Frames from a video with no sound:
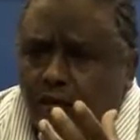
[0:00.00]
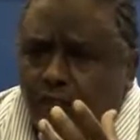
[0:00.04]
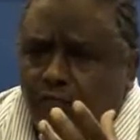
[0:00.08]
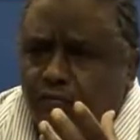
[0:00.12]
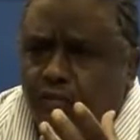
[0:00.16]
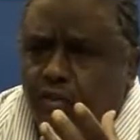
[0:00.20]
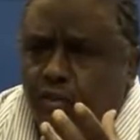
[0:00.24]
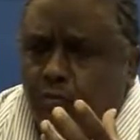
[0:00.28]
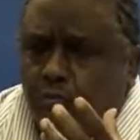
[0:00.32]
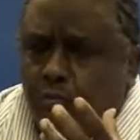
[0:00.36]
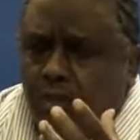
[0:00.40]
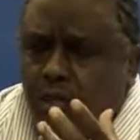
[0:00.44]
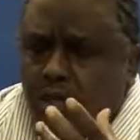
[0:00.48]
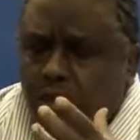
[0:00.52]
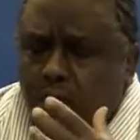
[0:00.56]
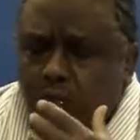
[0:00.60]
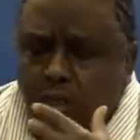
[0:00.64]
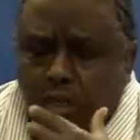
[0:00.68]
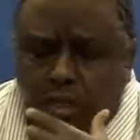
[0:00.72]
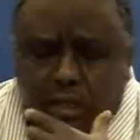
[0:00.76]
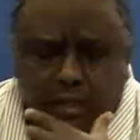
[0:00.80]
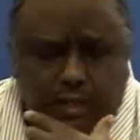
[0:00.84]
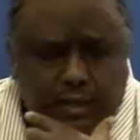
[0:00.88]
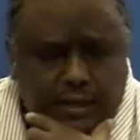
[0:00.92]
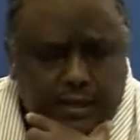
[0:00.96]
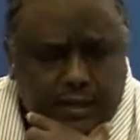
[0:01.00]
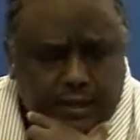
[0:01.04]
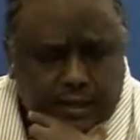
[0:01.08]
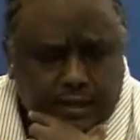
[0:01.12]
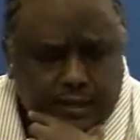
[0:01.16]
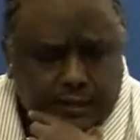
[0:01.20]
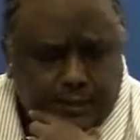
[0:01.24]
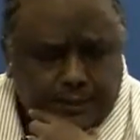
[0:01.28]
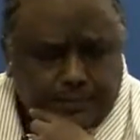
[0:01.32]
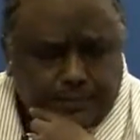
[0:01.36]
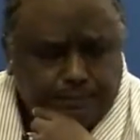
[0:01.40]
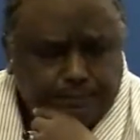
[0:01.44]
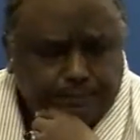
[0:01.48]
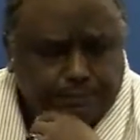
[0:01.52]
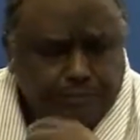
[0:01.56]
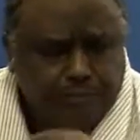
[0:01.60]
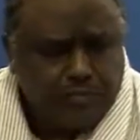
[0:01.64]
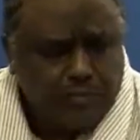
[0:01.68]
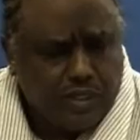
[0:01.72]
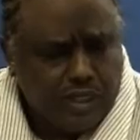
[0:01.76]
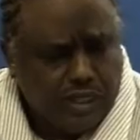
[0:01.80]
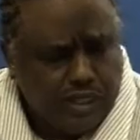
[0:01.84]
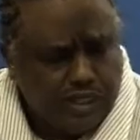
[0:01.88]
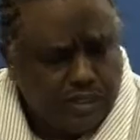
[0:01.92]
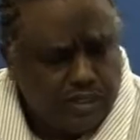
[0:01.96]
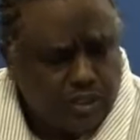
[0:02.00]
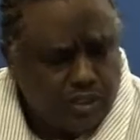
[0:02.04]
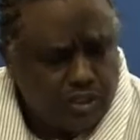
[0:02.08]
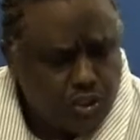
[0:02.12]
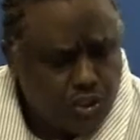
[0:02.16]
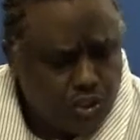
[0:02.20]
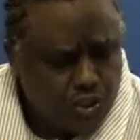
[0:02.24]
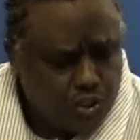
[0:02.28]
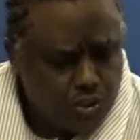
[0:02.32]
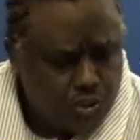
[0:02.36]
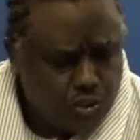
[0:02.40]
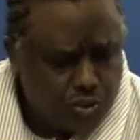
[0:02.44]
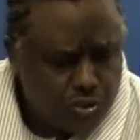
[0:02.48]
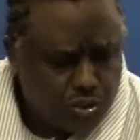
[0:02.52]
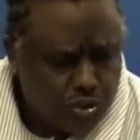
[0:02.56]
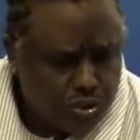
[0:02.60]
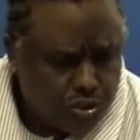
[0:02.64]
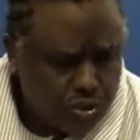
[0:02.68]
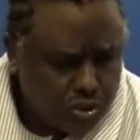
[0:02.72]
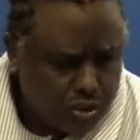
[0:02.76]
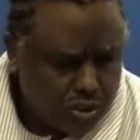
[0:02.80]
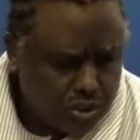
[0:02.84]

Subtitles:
enough to be understood.